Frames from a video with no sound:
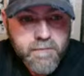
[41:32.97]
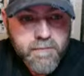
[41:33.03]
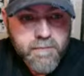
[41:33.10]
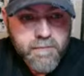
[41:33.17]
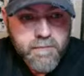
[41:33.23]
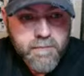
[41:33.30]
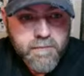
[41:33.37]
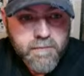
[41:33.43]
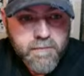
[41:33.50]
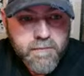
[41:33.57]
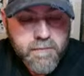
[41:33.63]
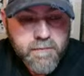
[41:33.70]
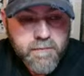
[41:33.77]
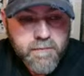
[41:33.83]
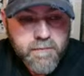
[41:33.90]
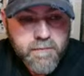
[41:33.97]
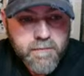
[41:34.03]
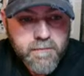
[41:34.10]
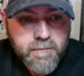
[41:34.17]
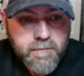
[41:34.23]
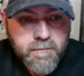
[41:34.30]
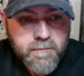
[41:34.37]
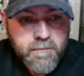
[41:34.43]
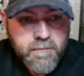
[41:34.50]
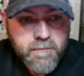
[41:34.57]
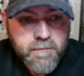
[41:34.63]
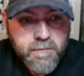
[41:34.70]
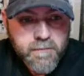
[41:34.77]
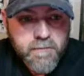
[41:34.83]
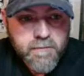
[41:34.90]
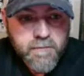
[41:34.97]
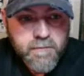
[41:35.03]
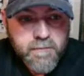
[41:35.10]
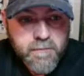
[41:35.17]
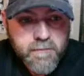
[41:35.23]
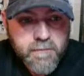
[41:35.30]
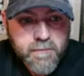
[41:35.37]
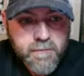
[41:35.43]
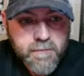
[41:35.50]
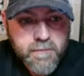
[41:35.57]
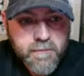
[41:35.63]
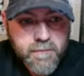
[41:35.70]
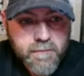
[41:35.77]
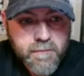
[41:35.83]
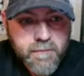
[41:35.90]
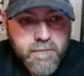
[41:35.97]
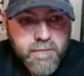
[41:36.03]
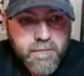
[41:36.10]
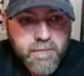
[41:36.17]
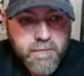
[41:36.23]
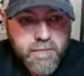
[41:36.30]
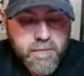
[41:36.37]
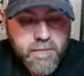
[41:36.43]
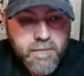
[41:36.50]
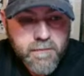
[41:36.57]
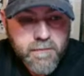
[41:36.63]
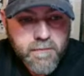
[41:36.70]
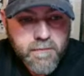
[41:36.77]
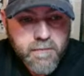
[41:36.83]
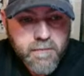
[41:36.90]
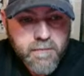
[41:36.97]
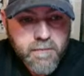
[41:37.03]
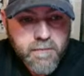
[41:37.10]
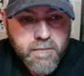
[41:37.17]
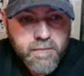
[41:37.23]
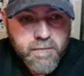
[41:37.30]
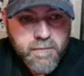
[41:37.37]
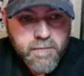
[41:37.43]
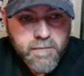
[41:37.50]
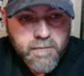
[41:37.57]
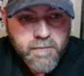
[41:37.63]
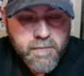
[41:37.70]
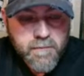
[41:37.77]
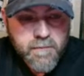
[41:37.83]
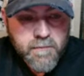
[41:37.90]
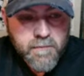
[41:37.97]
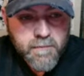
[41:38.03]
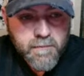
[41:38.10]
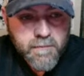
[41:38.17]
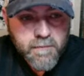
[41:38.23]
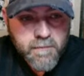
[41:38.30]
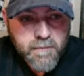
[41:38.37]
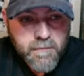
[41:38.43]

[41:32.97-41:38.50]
No words are spoken by the person on screen.